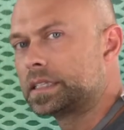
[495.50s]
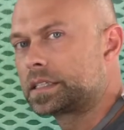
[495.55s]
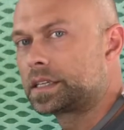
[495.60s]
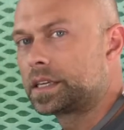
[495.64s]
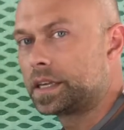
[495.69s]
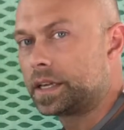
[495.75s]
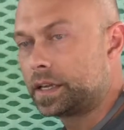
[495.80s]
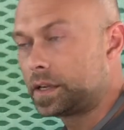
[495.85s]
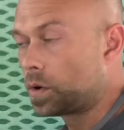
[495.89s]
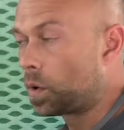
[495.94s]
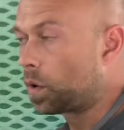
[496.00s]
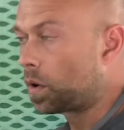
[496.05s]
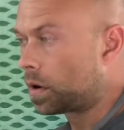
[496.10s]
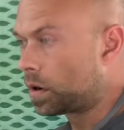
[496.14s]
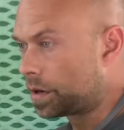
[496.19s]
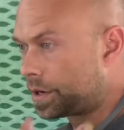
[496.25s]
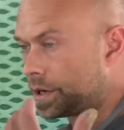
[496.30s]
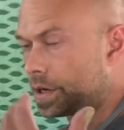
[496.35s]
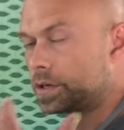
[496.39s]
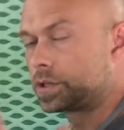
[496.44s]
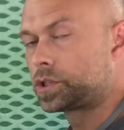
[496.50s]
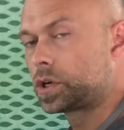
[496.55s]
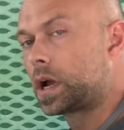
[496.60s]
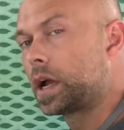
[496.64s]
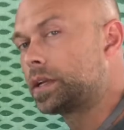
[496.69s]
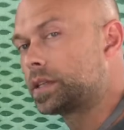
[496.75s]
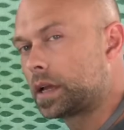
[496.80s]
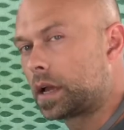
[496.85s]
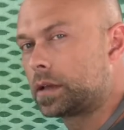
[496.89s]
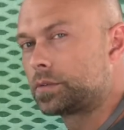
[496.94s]
is key, or your
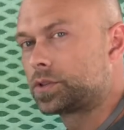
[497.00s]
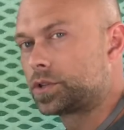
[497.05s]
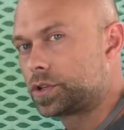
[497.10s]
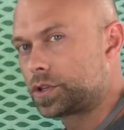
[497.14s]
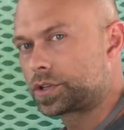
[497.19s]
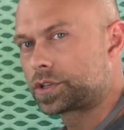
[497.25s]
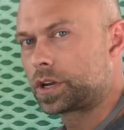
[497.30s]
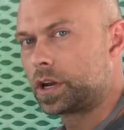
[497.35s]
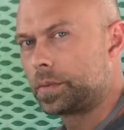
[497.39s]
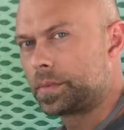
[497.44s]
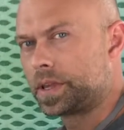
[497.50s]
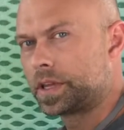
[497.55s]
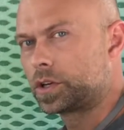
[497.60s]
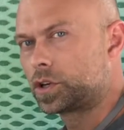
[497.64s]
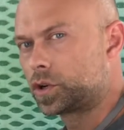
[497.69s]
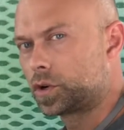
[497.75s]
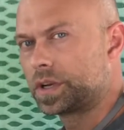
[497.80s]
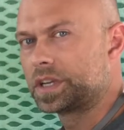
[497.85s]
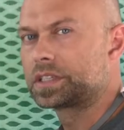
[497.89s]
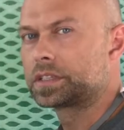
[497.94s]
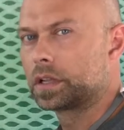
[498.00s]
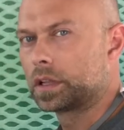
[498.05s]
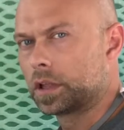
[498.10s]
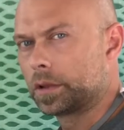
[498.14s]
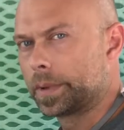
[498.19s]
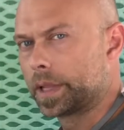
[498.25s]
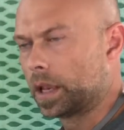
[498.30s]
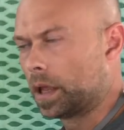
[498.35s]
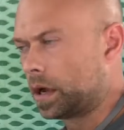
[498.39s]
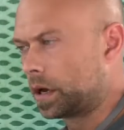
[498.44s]
dry times are just going to be increased a
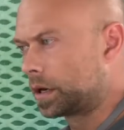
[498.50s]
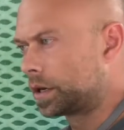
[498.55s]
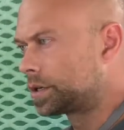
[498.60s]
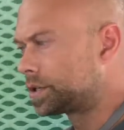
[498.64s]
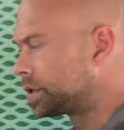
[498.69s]
little bit longer.